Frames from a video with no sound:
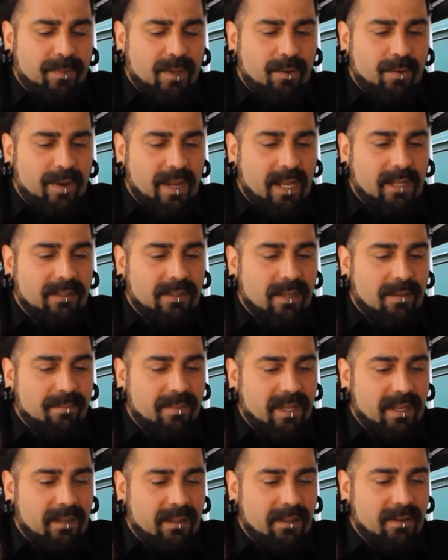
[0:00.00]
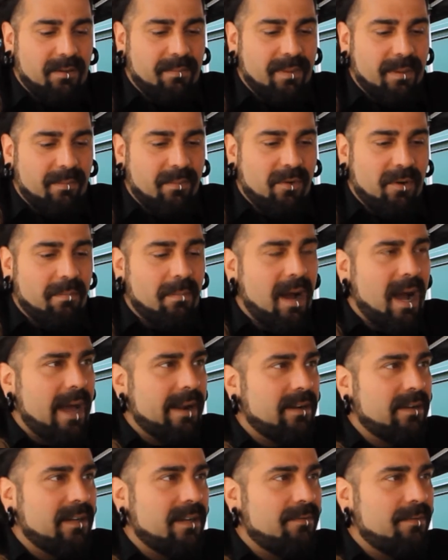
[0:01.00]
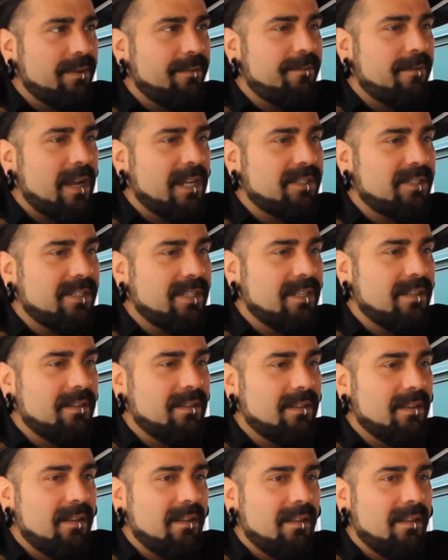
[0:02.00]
create something a little bit more modern and refreshing,